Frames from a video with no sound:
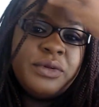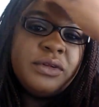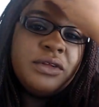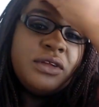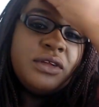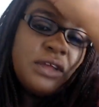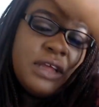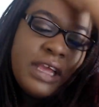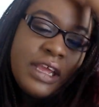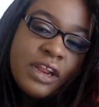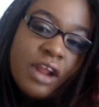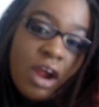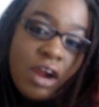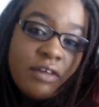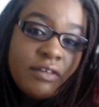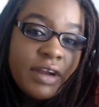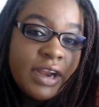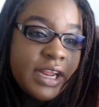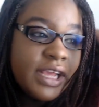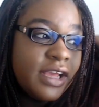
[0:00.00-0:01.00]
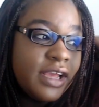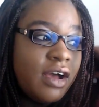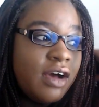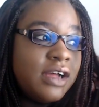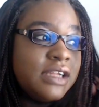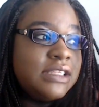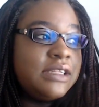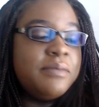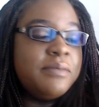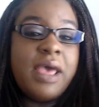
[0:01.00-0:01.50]
he'd already
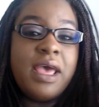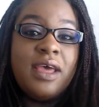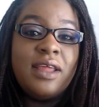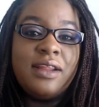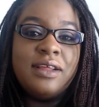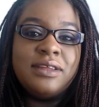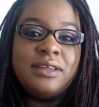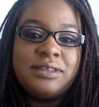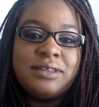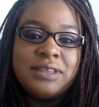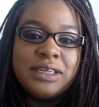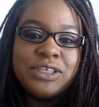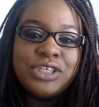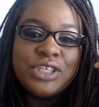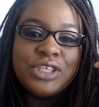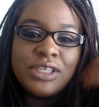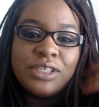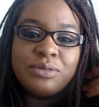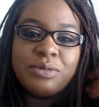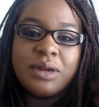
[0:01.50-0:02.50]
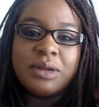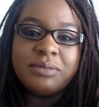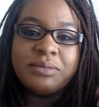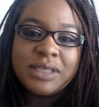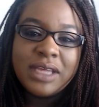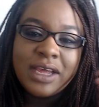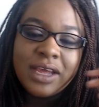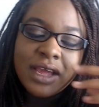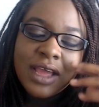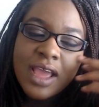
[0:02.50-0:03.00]
gone to bed, essentially, is what I'm
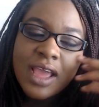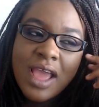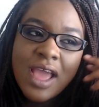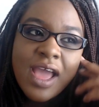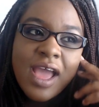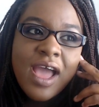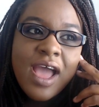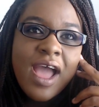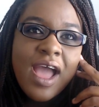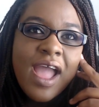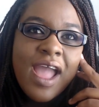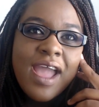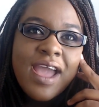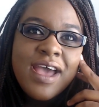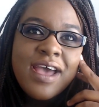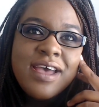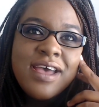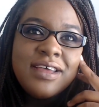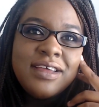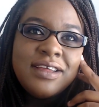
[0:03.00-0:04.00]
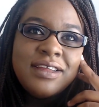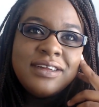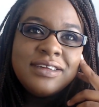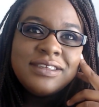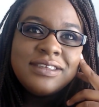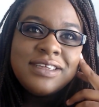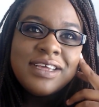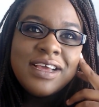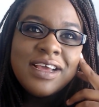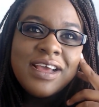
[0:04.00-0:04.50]
saying.
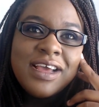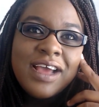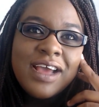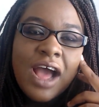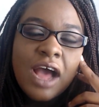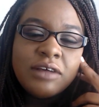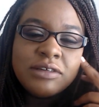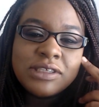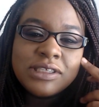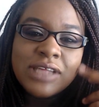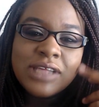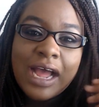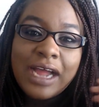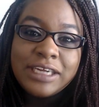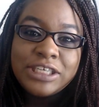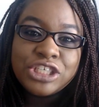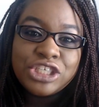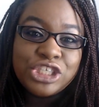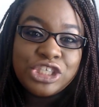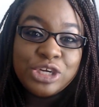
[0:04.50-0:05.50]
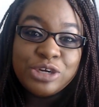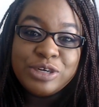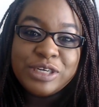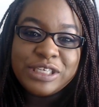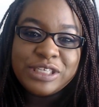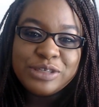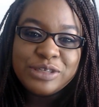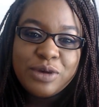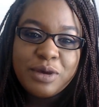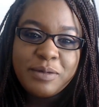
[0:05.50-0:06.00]
And I just showed
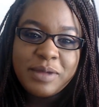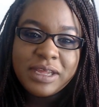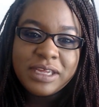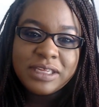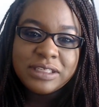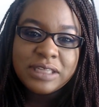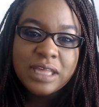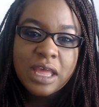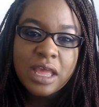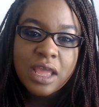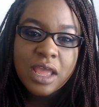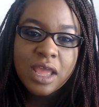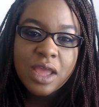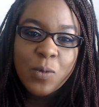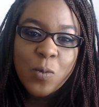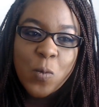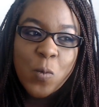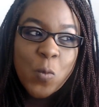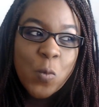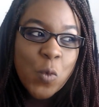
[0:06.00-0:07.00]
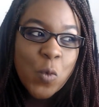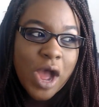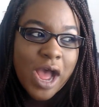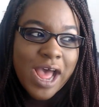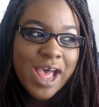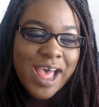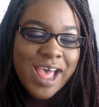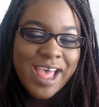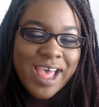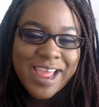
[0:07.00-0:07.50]
it to him, and he's like,
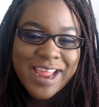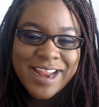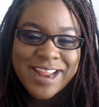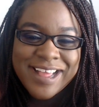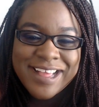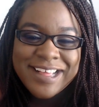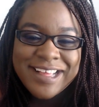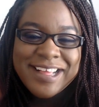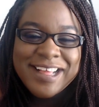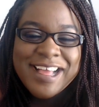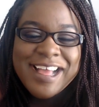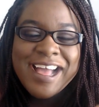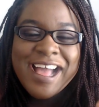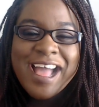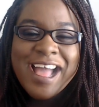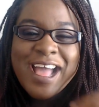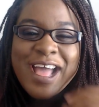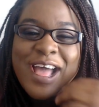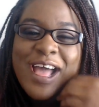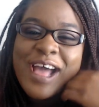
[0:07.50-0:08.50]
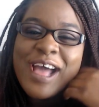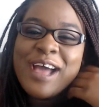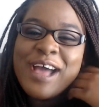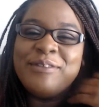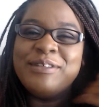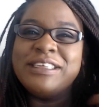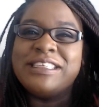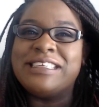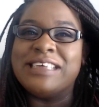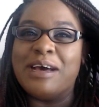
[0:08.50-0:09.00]
what?
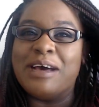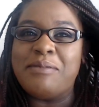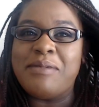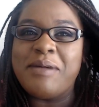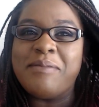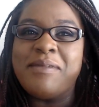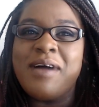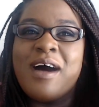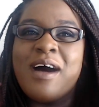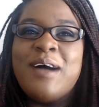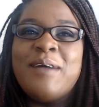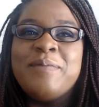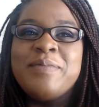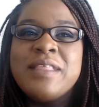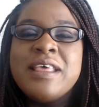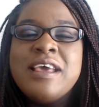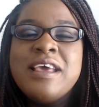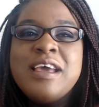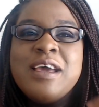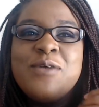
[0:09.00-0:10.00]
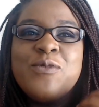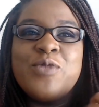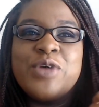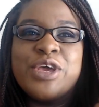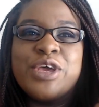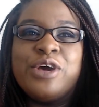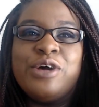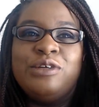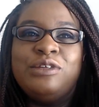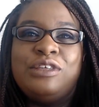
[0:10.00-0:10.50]
We tell my mom. We
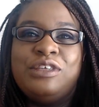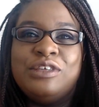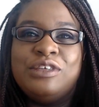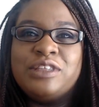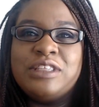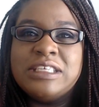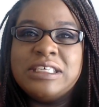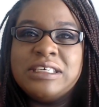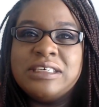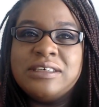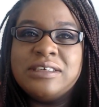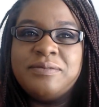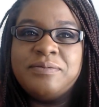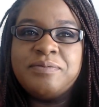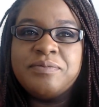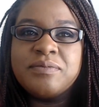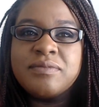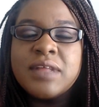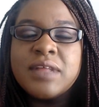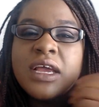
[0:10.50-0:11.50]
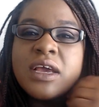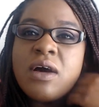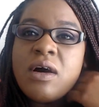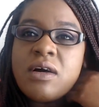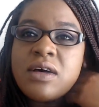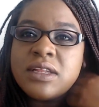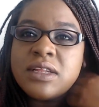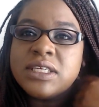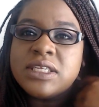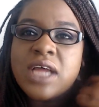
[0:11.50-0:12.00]
go I
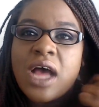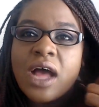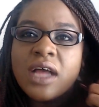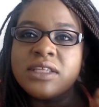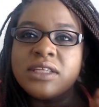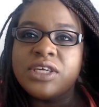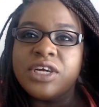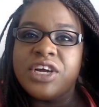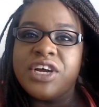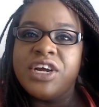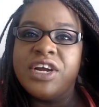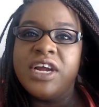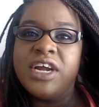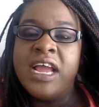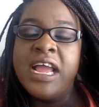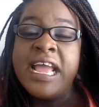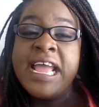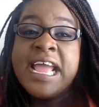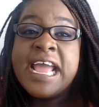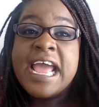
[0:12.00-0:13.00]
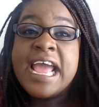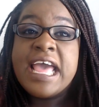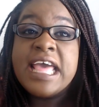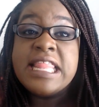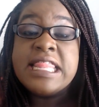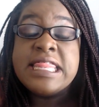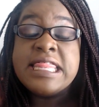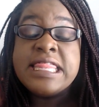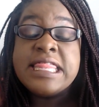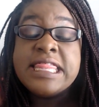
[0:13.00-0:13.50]
call the doctor,
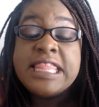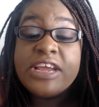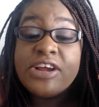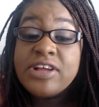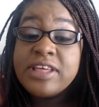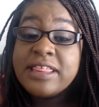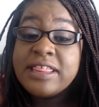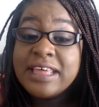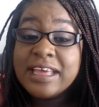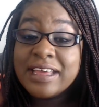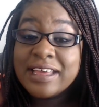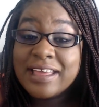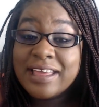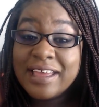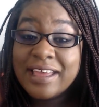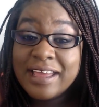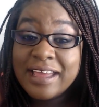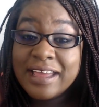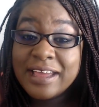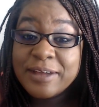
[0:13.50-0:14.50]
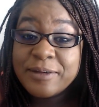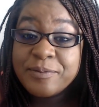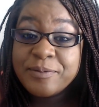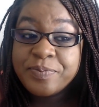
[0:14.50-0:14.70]
and they're thinking,